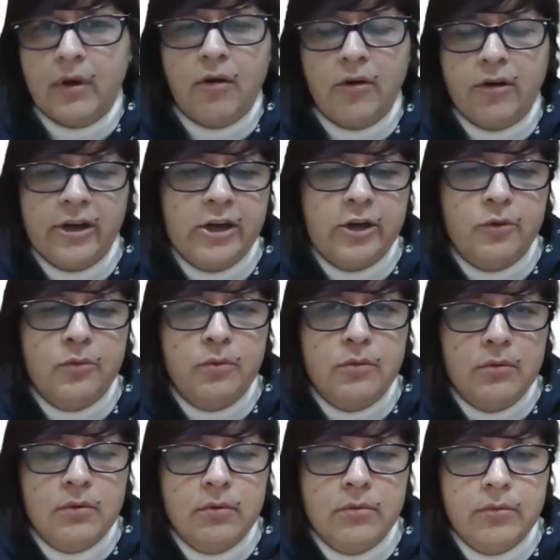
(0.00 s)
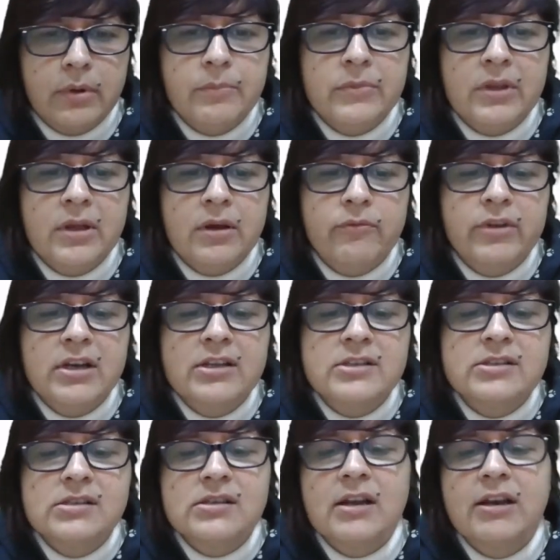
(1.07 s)
According to him, the
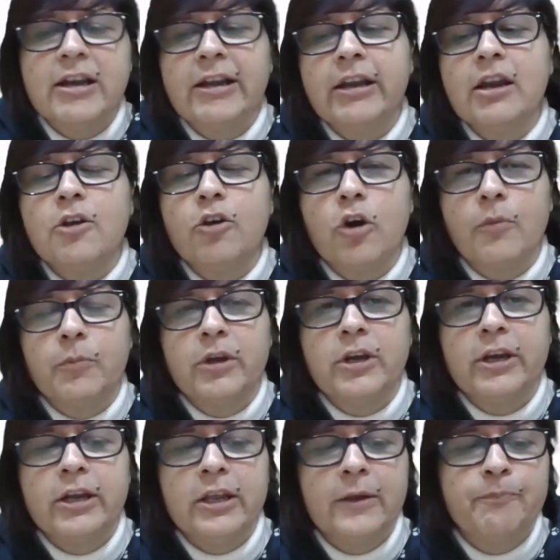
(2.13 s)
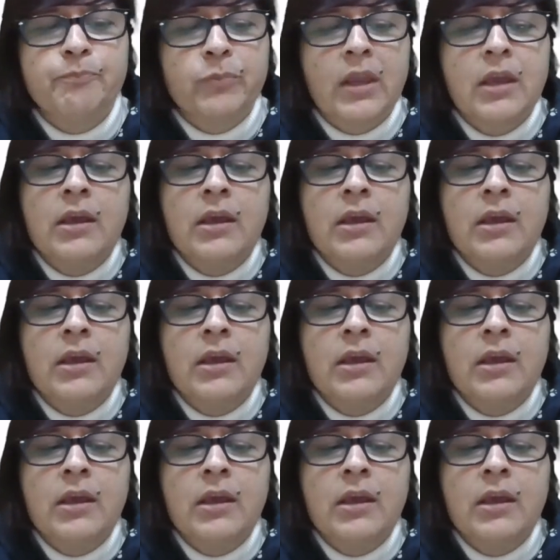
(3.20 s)
village is a little community,